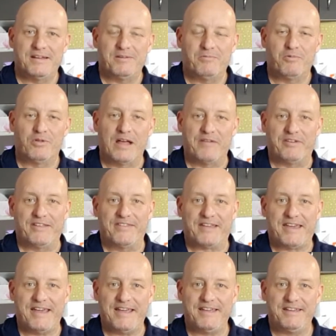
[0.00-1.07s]
we'll have it in the
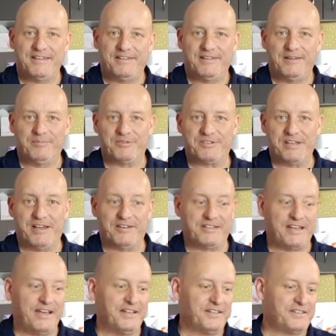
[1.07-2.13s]
keg and we'll see how it
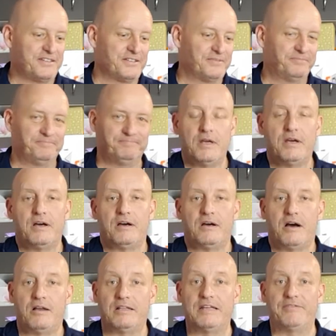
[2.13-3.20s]
tastes.
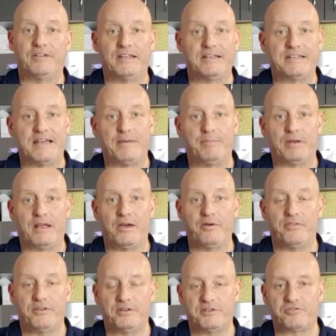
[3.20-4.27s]
I'll leave a link down below
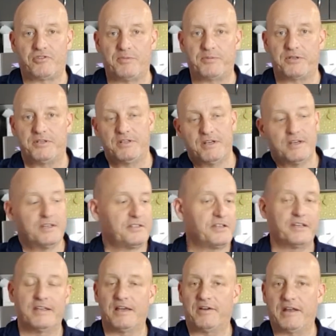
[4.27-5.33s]
in the description so
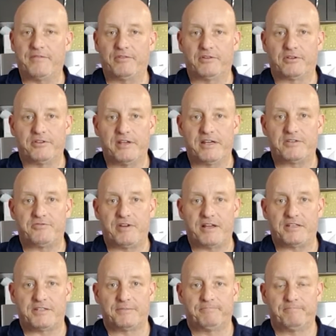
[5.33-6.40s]
you can go and have a look at the
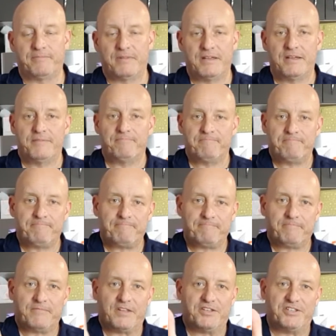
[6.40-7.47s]
extracts.
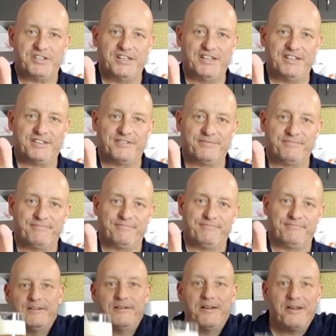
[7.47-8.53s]
Cheers.
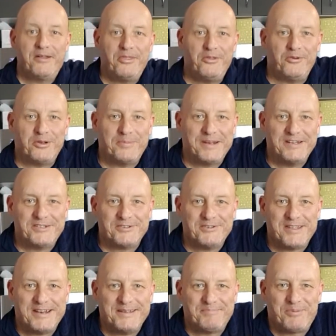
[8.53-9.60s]
Thought I'd better do
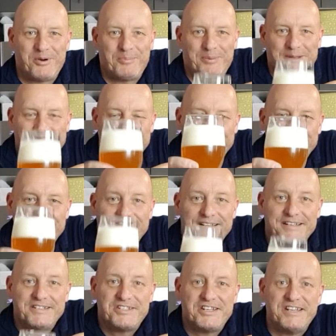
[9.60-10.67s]
that properly.
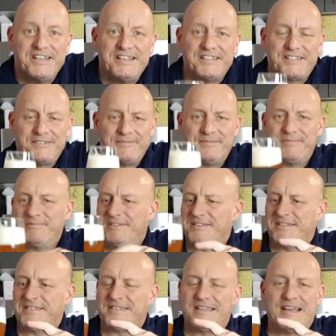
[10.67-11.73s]
Cheers. This
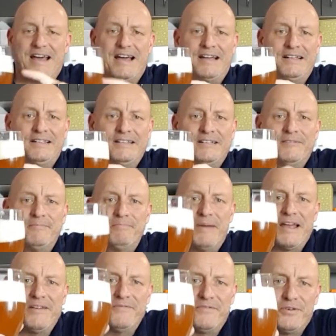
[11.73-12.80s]
is the uh,
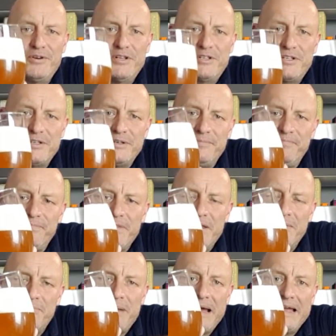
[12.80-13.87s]
Maiden Voyage
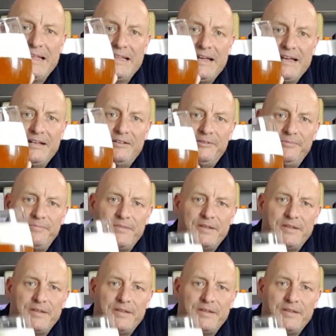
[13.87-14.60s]
Pale Ale